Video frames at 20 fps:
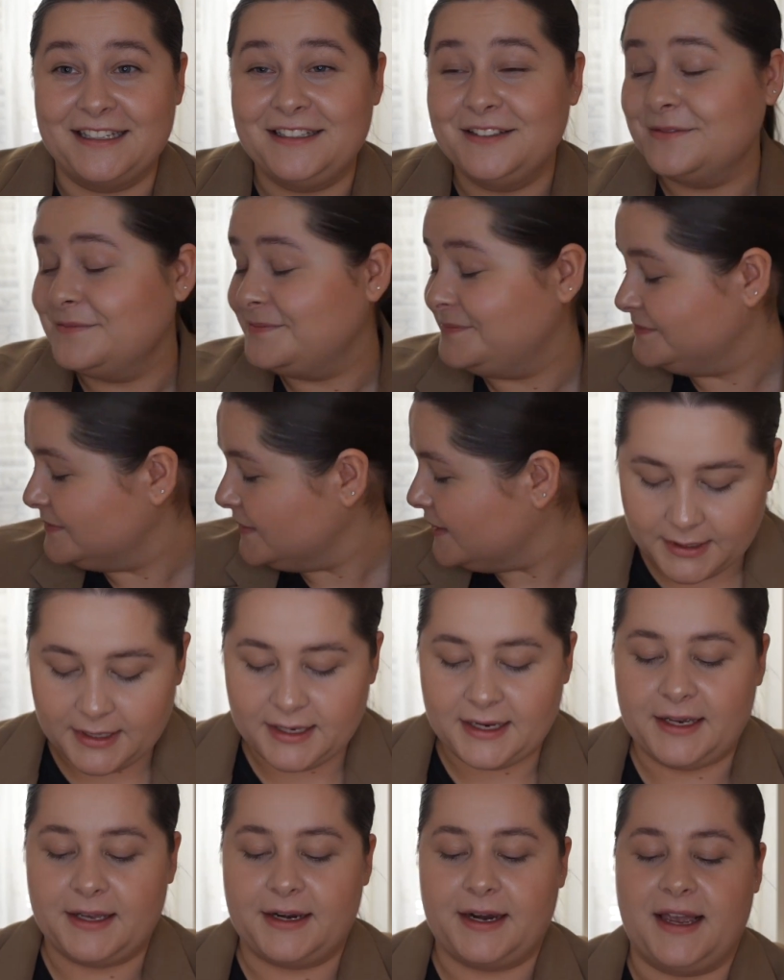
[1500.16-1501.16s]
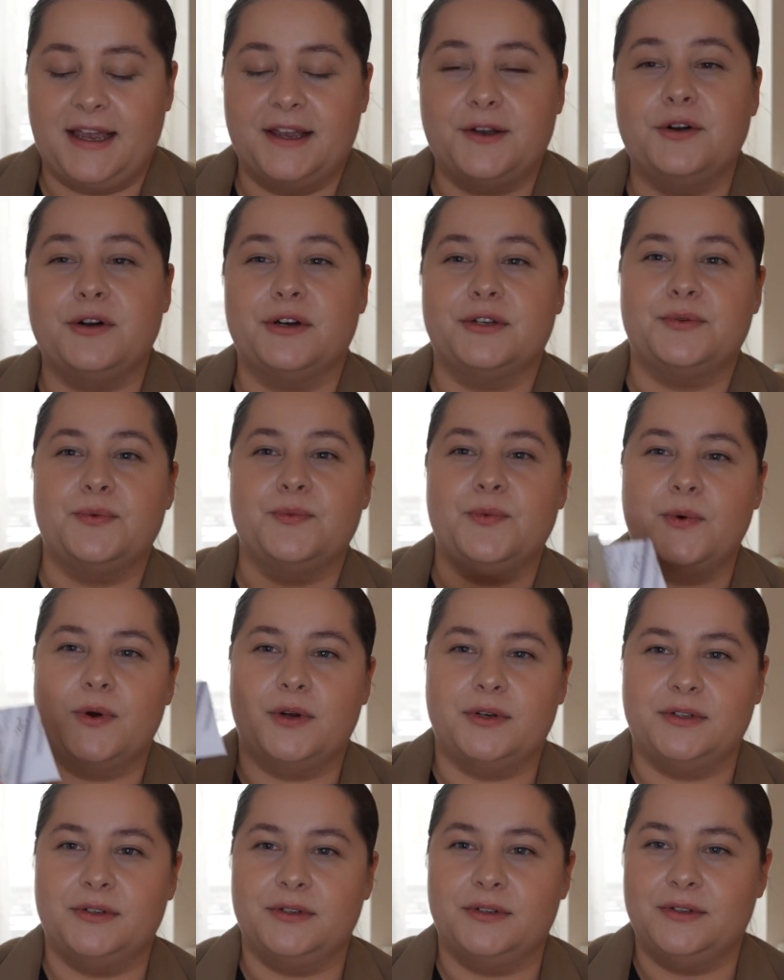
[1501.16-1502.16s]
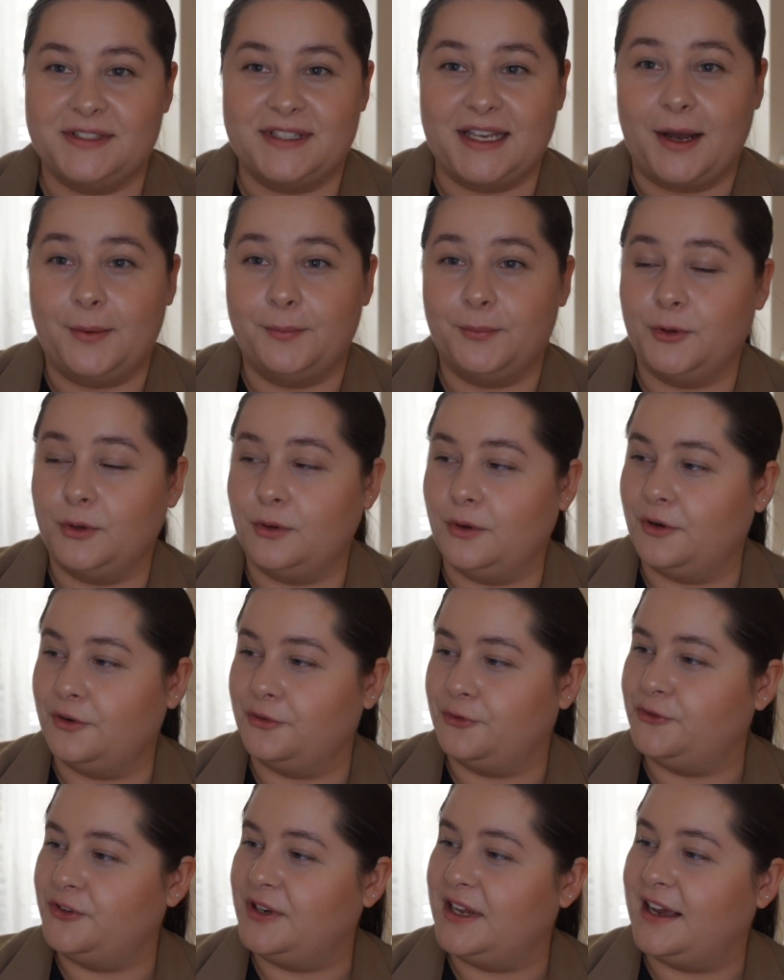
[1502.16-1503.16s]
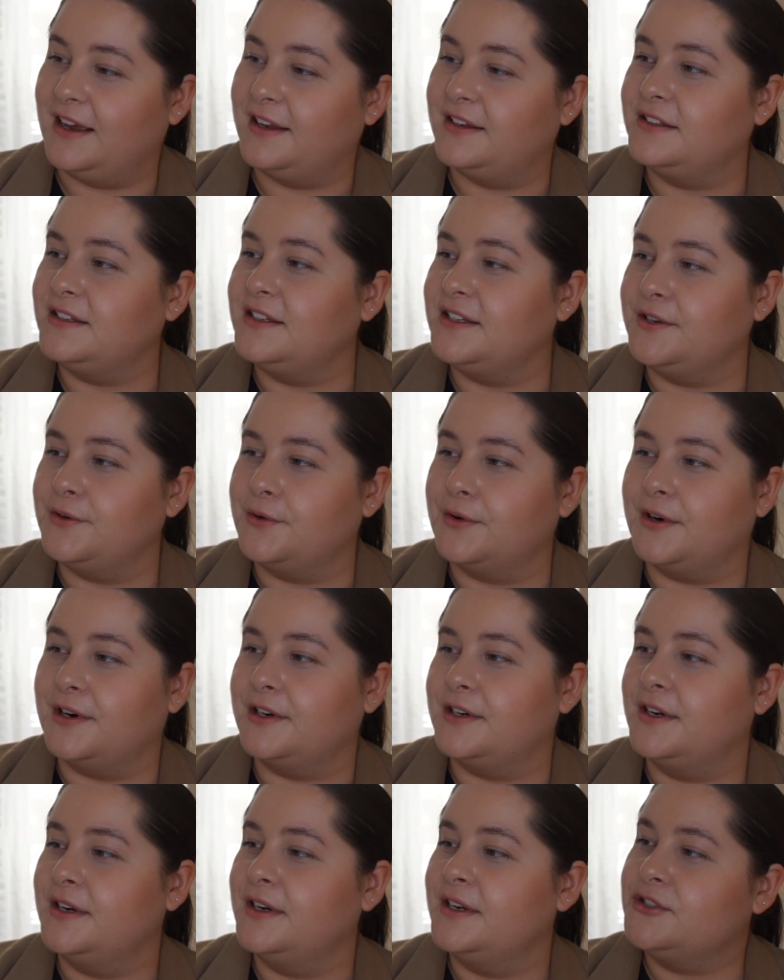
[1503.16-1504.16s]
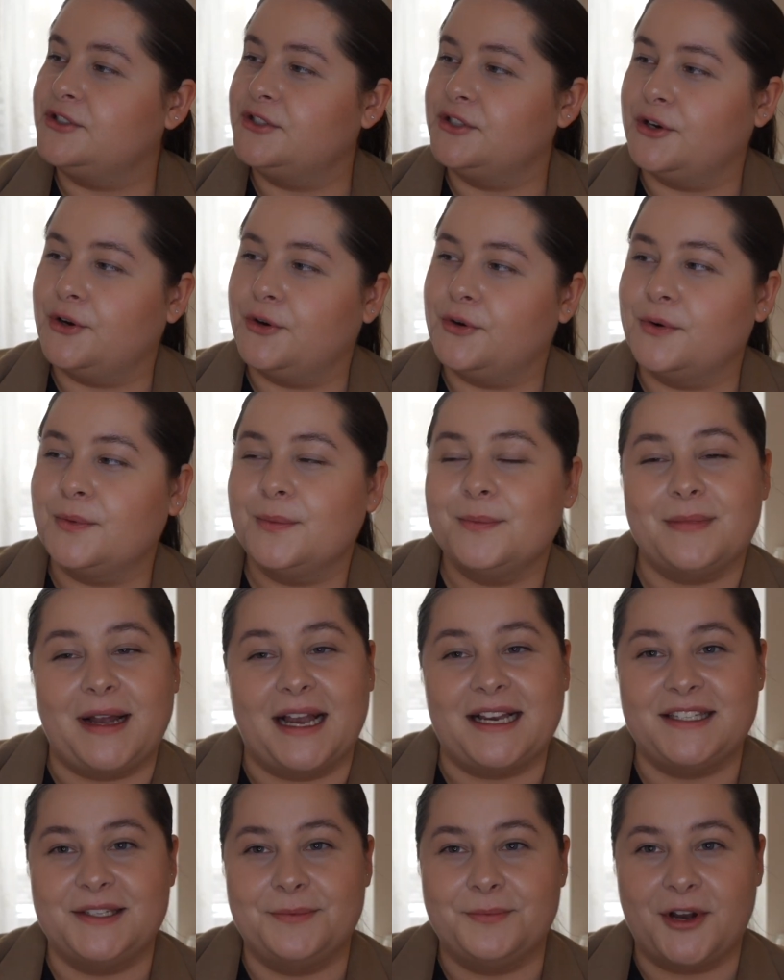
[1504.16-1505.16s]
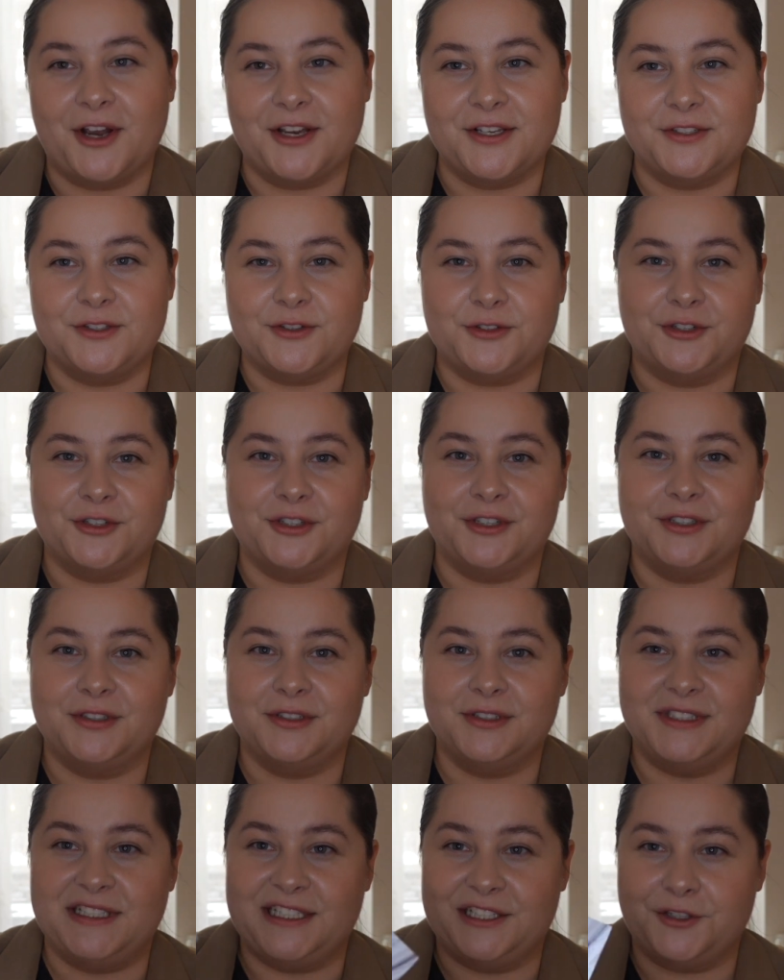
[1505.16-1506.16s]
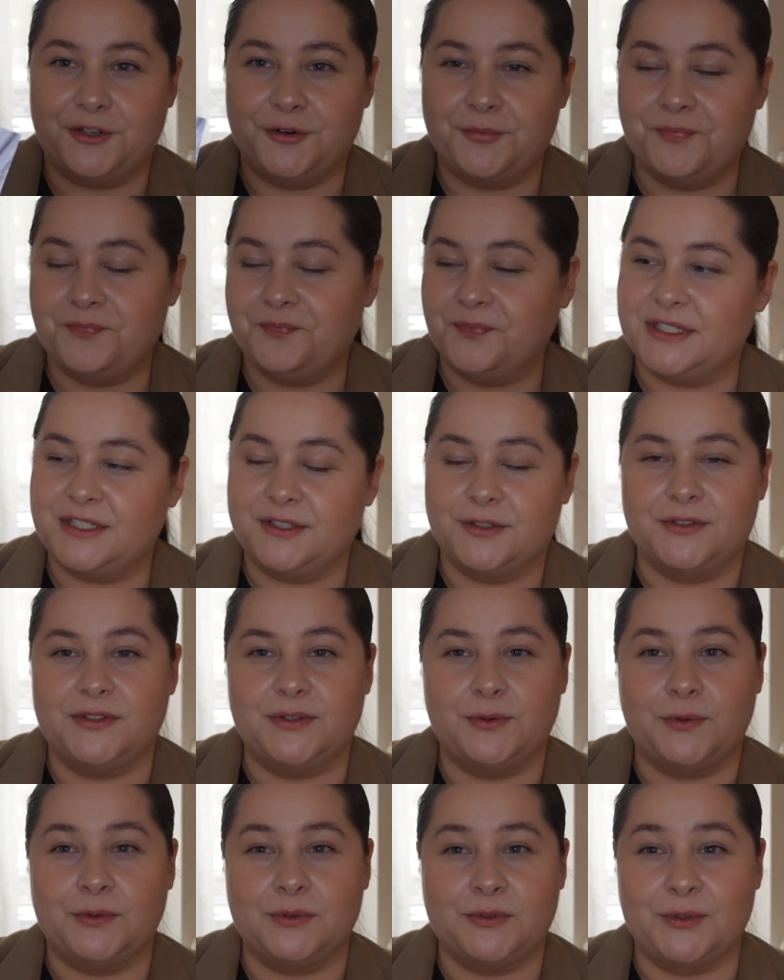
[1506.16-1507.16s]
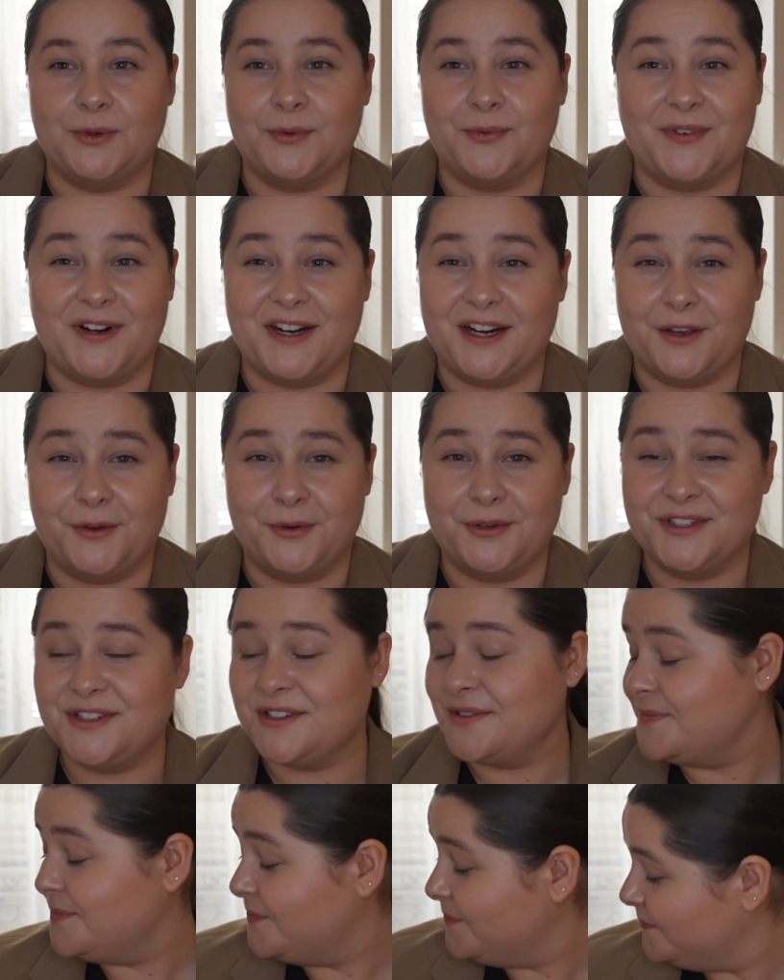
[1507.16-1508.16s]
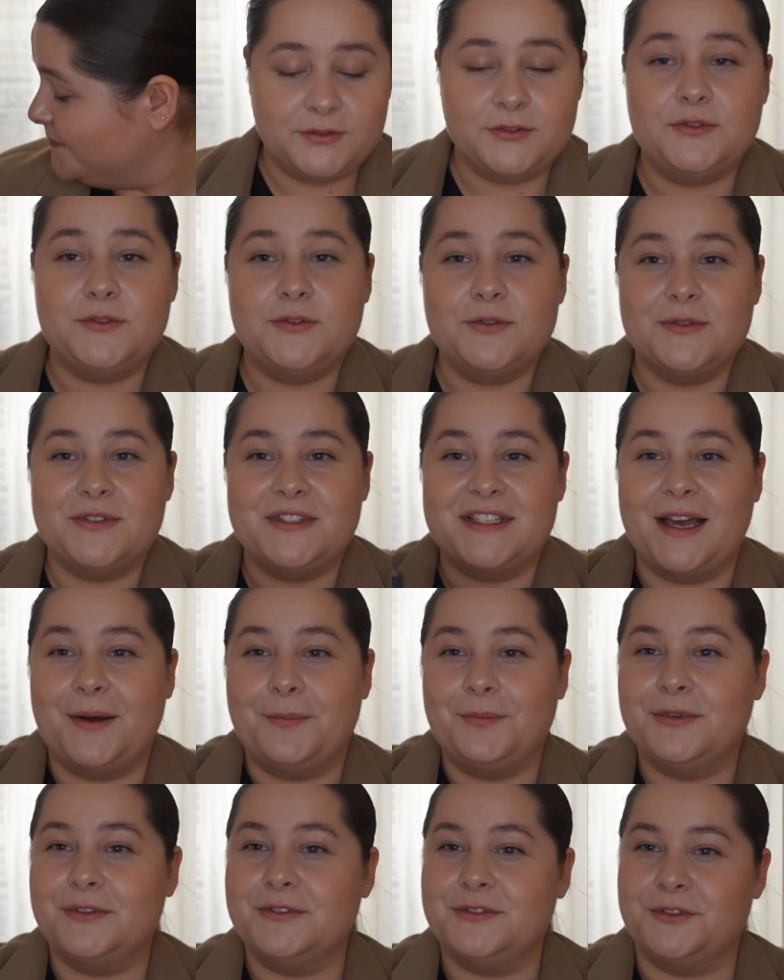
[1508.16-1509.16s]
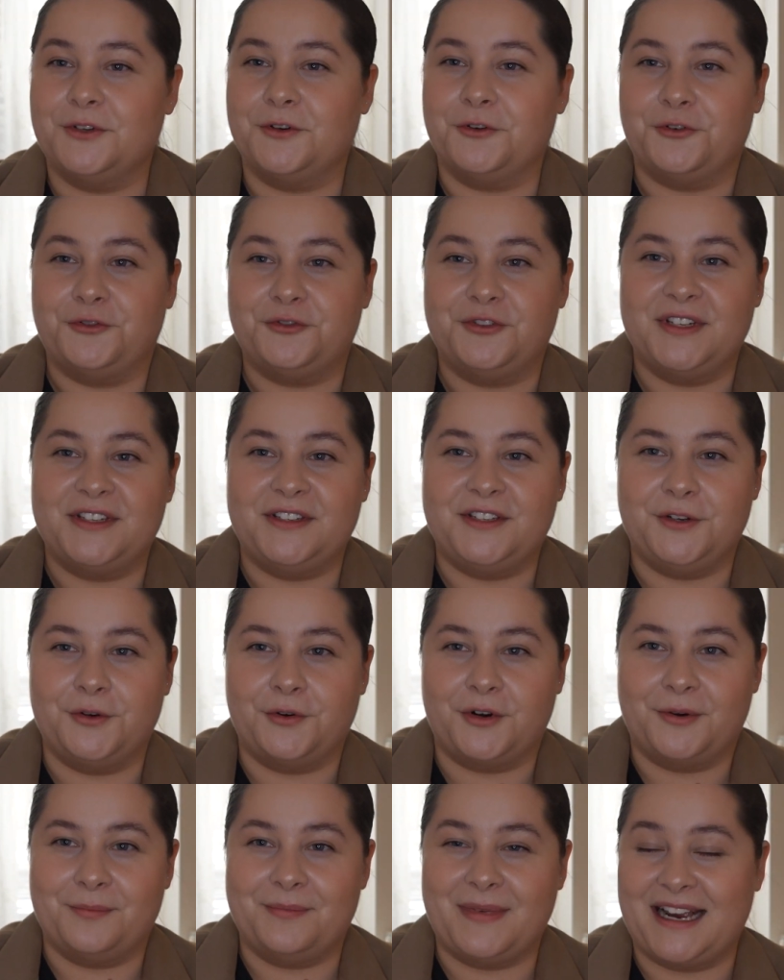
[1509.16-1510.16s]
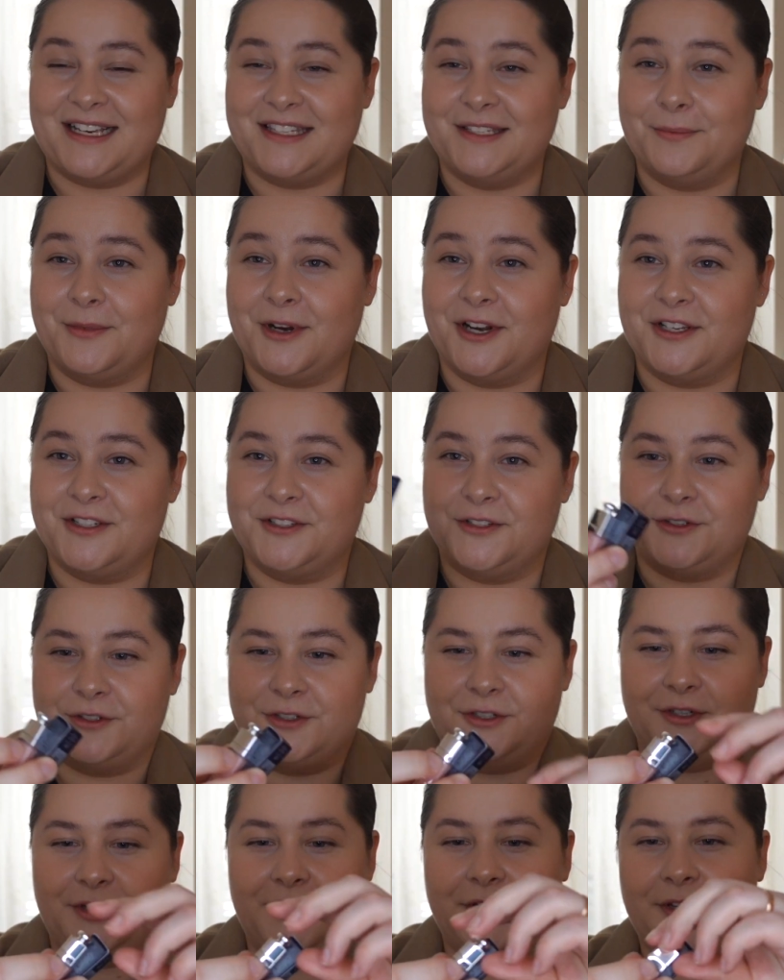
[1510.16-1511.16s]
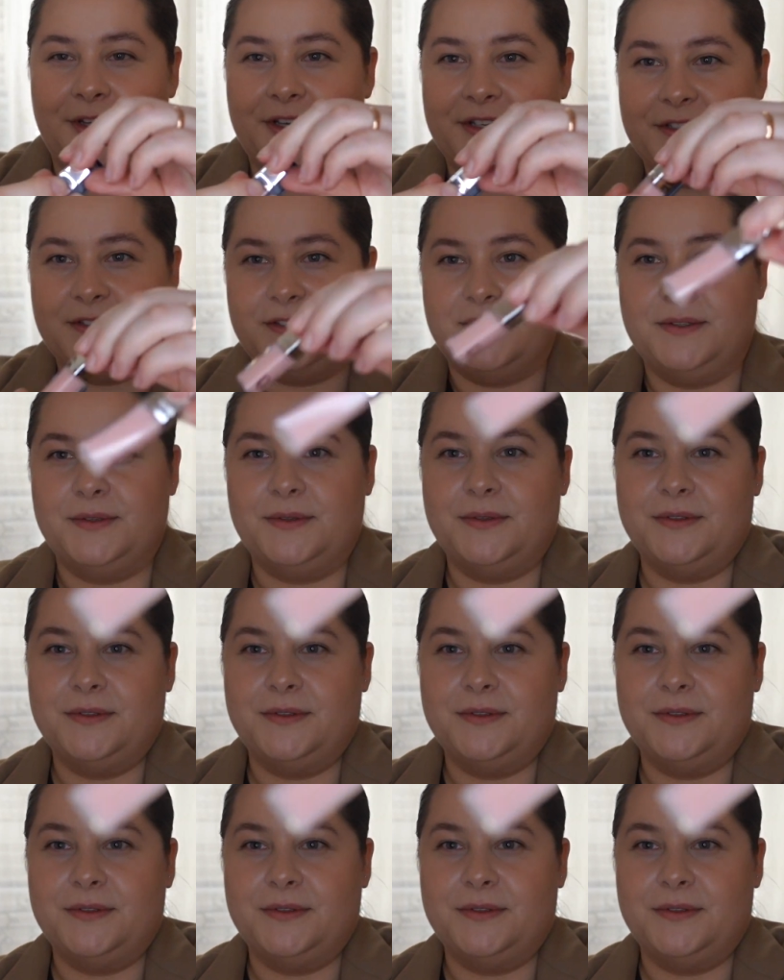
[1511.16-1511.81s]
in. And I got one sample of the Dior Show Maximizer Serum, which is also very good. Two samples of the Dior Maximizer Gloss,